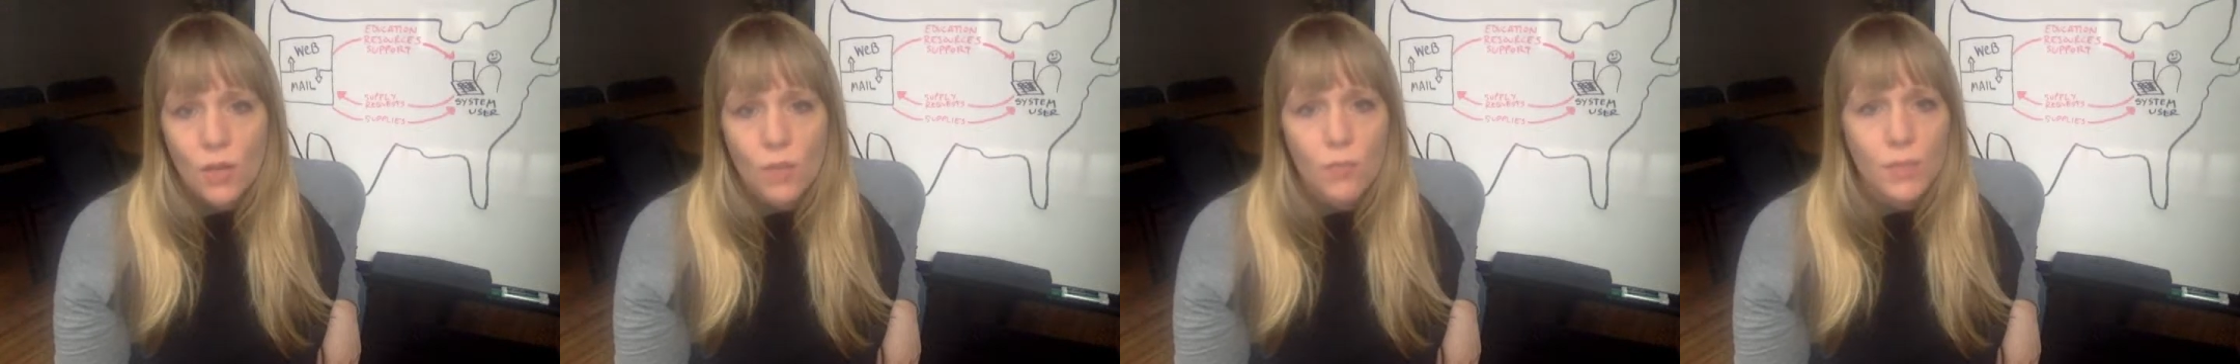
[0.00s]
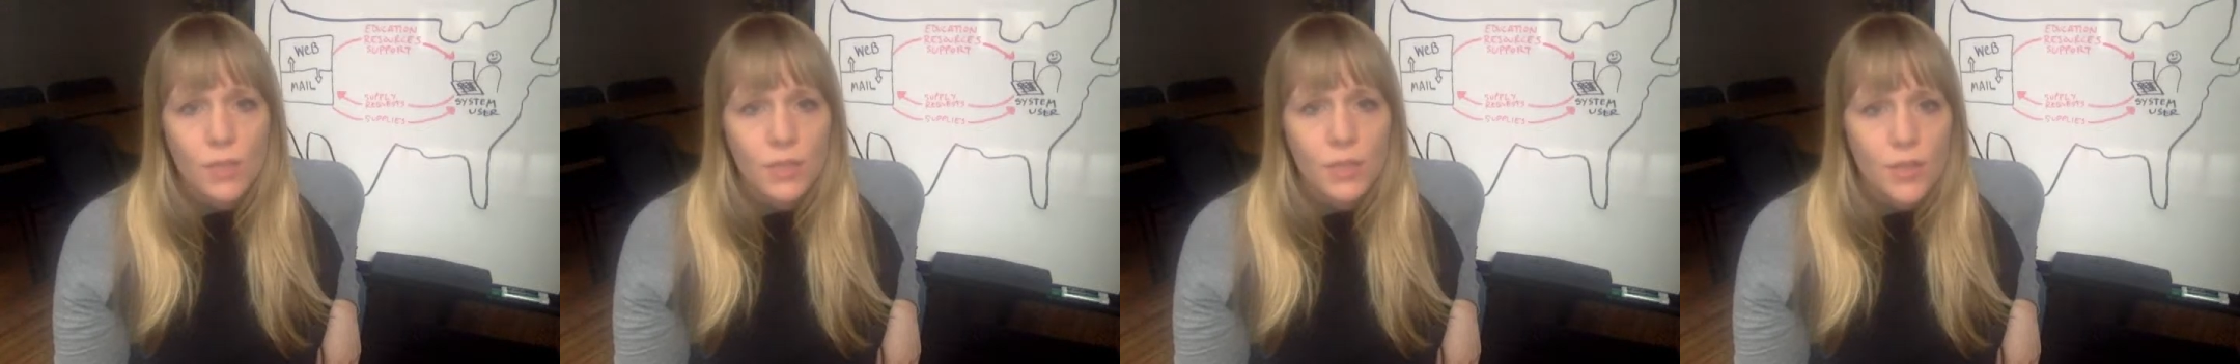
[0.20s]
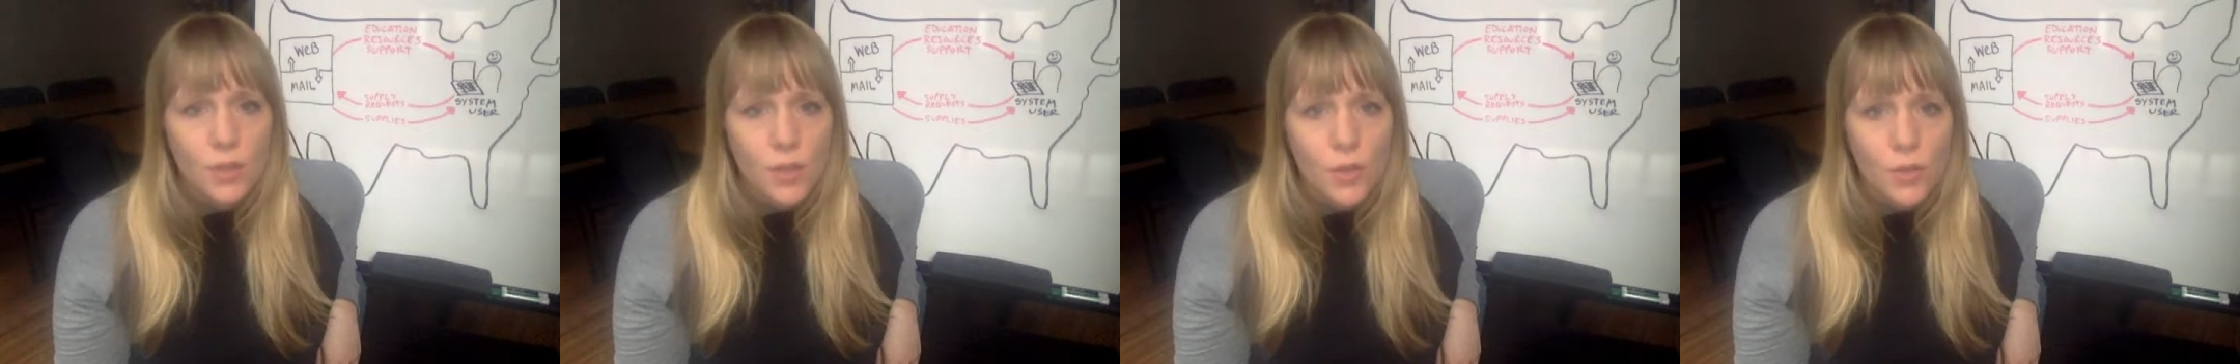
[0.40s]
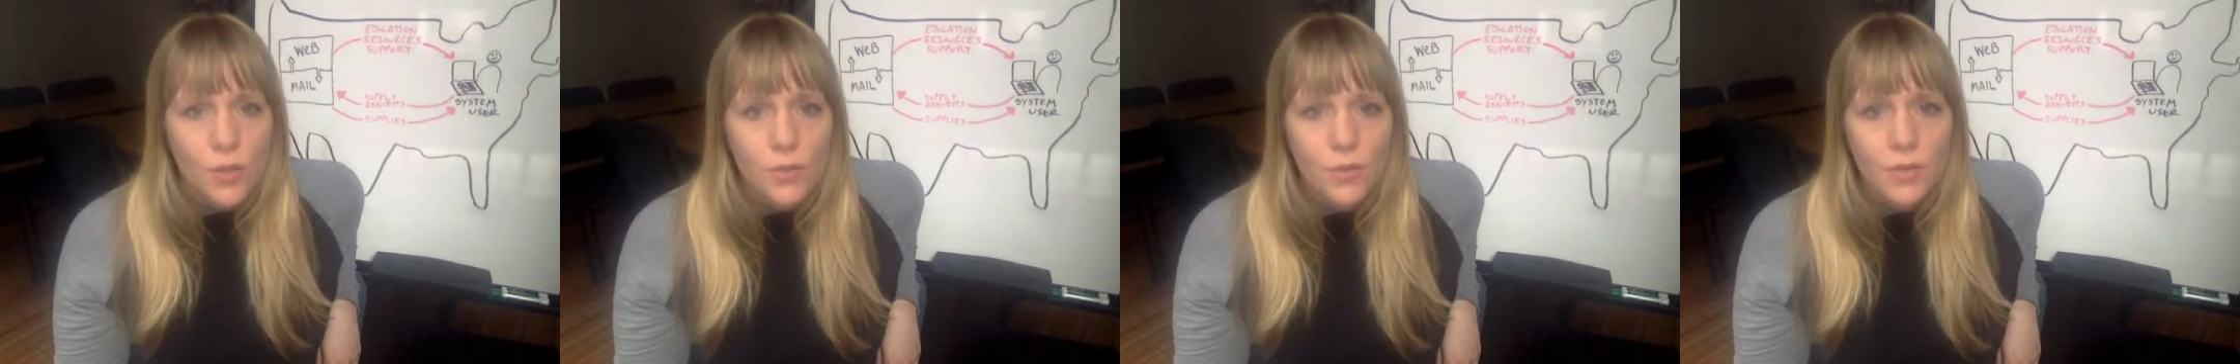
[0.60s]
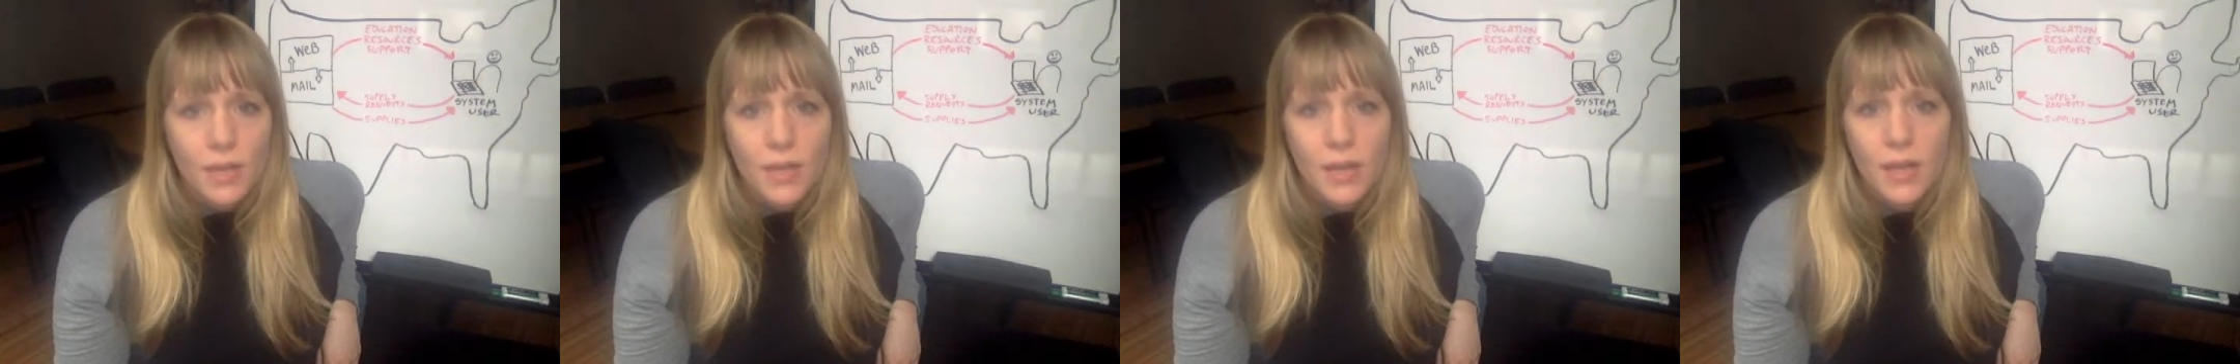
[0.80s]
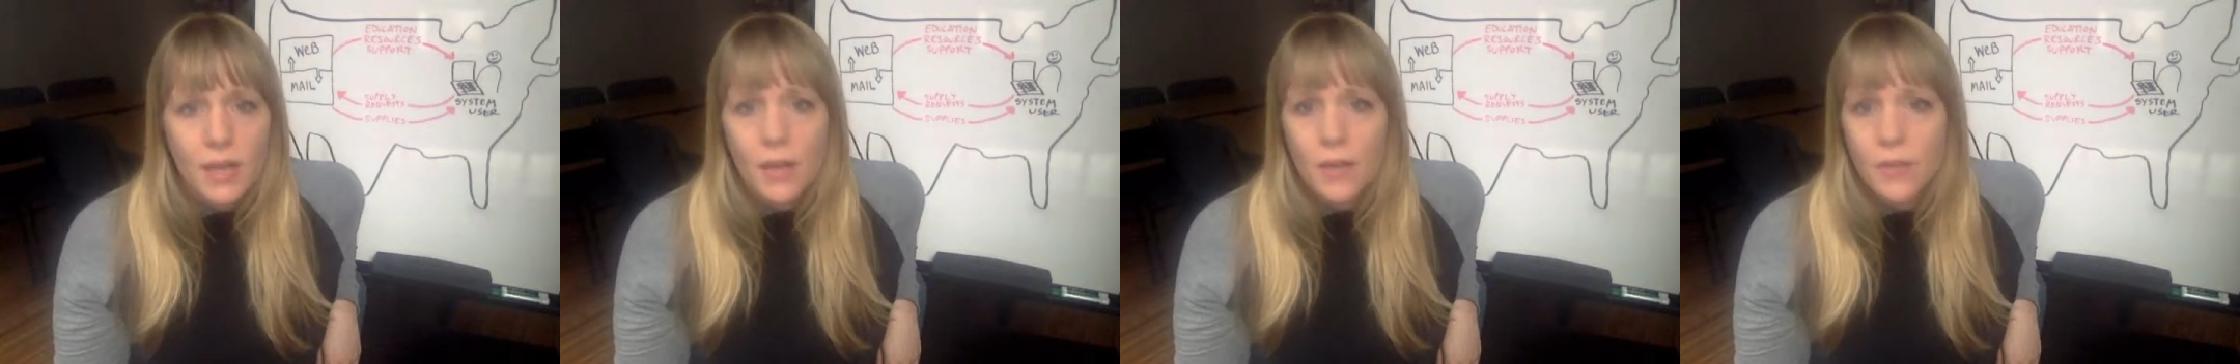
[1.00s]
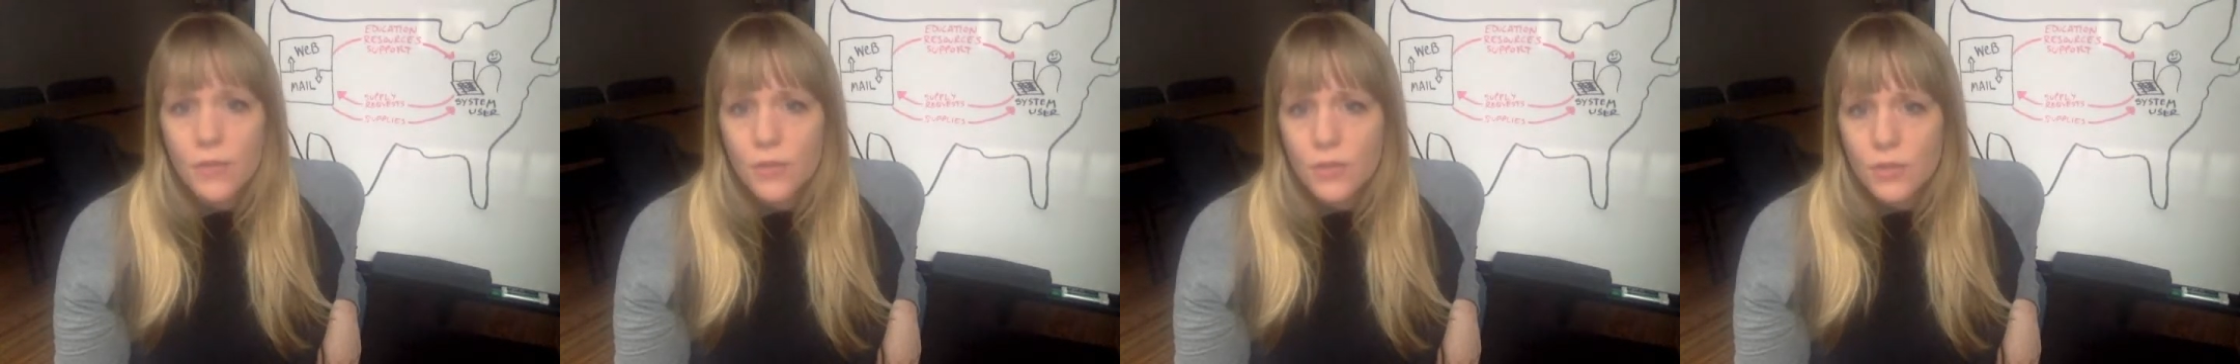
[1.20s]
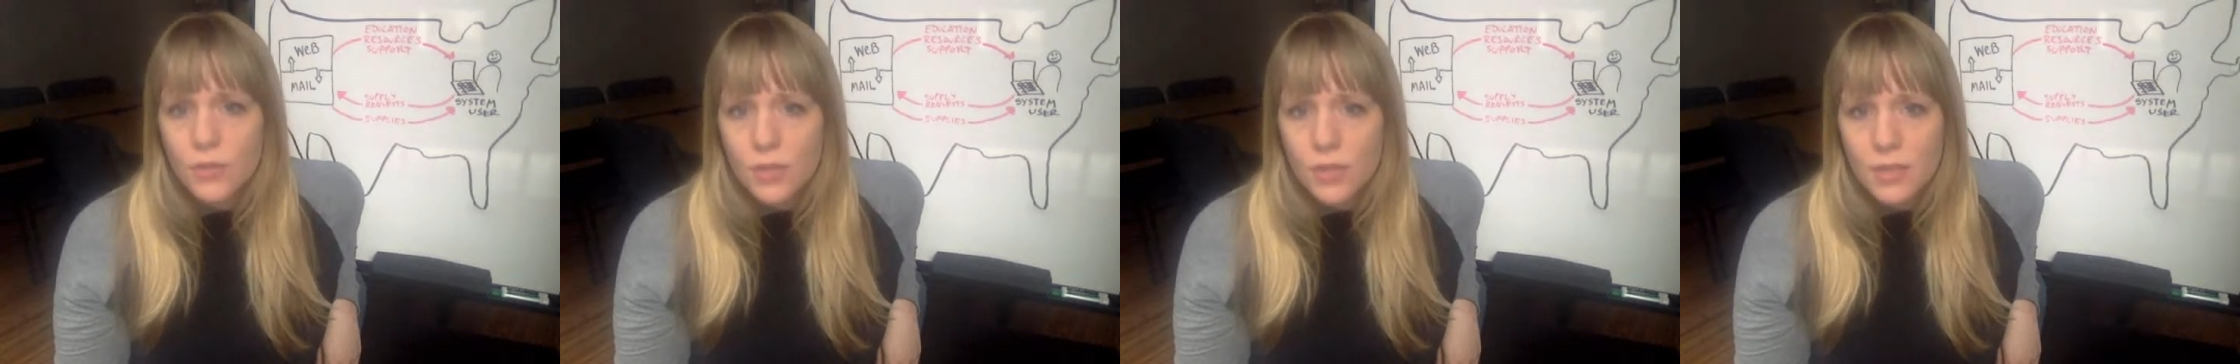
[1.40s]
We know that health
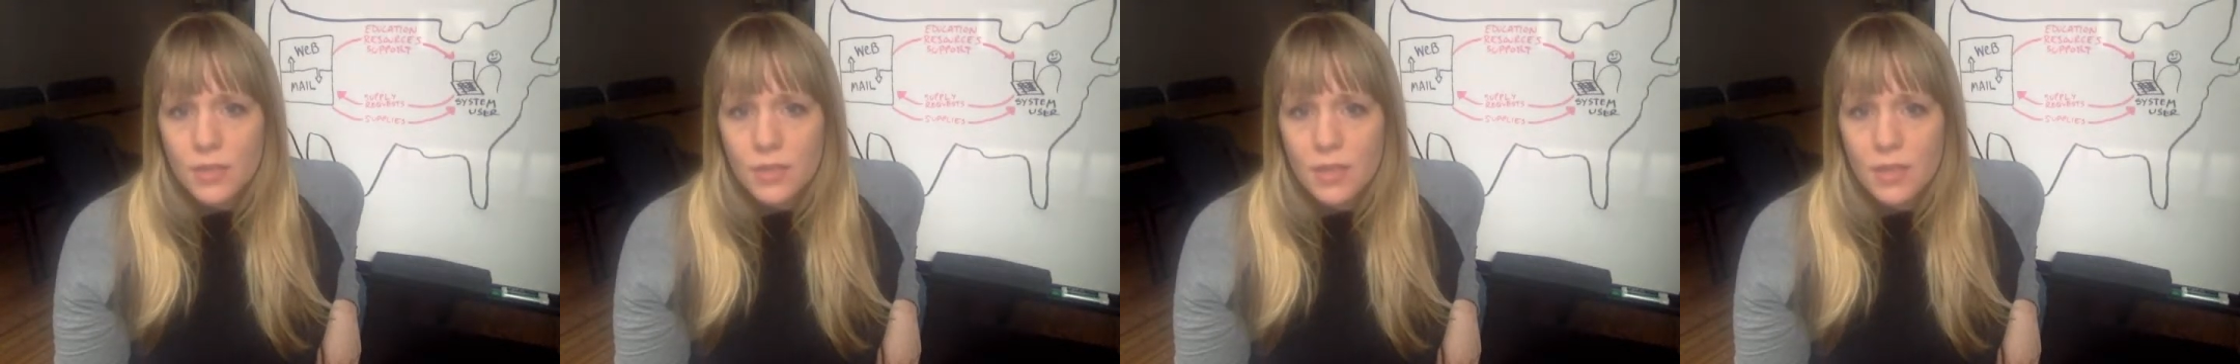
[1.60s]
insurance